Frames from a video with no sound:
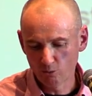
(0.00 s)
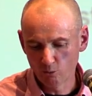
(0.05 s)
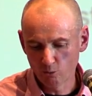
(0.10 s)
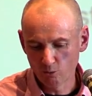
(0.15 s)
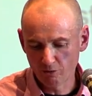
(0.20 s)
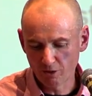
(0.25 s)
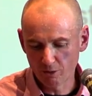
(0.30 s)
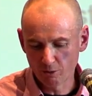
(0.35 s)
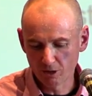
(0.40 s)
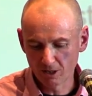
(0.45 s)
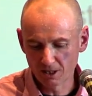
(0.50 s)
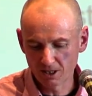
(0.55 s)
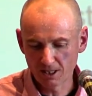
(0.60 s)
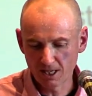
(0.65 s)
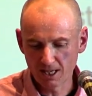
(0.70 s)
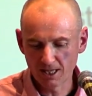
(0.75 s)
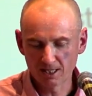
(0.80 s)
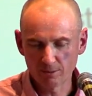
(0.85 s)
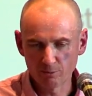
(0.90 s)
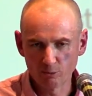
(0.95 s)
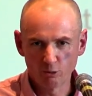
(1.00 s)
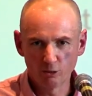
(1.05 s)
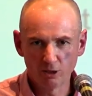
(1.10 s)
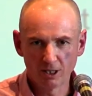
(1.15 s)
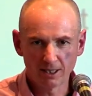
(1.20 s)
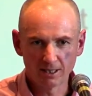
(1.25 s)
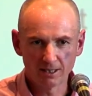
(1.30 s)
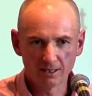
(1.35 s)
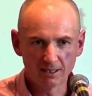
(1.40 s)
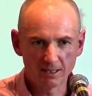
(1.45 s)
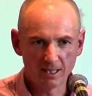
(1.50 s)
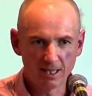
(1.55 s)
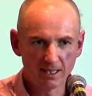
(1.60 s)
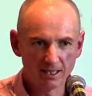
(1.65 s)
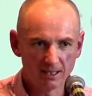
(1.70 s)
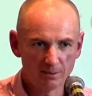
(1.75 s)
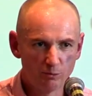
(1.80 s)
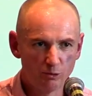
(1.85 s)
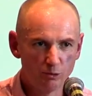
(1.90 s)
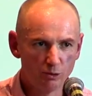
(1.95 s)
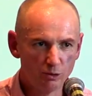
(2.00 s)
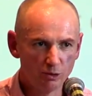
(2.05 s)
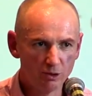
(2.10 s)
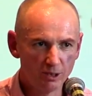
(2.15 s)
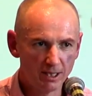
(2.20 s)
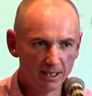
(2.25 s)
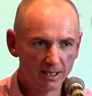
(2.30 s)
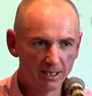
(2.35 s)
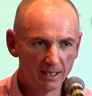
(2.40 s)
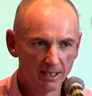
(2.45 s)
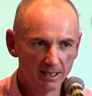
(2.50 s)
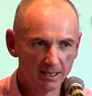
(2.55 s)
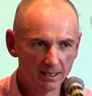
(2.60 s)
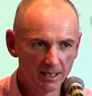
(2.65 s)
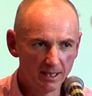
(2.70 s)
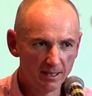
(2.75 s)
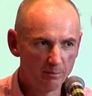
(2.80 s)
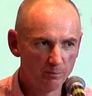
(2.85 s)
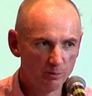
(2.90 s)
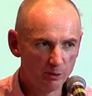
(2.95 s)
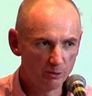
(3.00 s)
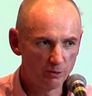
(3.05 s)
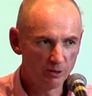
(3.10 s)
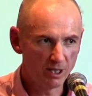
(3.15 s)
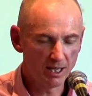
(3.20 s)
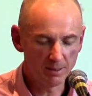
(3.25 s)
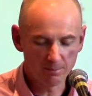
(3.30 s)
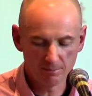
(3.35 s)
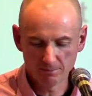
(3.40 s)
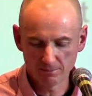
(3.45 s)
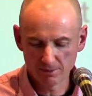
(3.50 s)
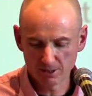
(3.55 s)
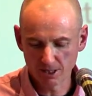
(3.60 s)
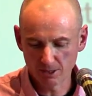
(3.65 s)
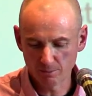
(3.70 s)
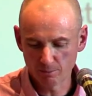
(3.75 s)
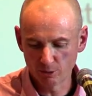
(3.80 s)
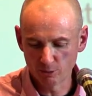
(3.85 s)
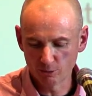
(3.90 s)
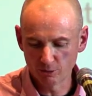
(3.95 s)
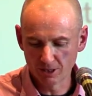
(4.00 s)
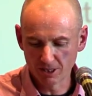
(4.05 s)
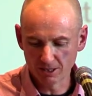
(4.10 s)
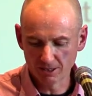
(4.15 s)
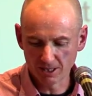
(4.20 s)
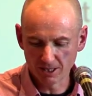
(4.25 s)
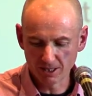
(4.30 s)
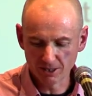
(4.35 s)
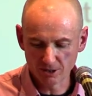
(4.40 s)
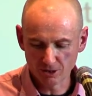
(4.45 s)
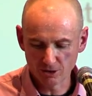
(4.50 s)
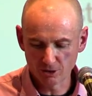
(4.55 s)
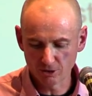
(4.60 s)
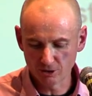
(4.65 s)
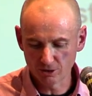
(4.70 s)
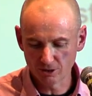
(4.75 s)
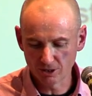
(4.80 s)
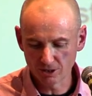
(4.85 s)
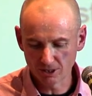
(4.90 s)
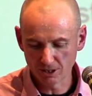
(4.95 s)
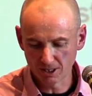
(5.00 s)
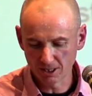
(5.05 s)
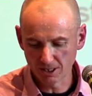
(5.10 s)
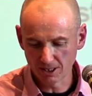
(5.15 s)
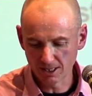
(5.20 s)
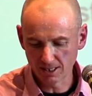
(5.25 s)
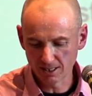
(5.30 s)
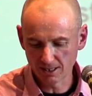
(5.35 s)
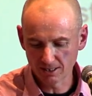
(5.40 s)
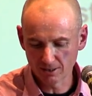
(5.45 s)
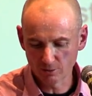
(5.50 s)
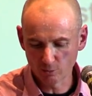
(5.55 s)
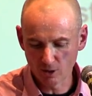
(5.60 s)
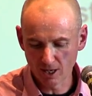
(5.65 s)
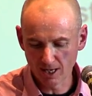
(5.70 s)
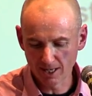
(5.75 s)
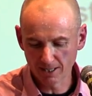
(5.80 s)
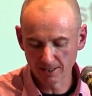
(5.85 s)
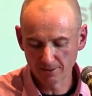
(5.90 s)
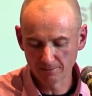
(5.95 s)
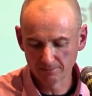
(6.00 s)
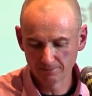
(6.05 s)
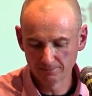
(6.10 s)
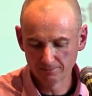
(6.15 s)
if they want to start small, they can start small, okay, and build up. So build their institutions in a nested way.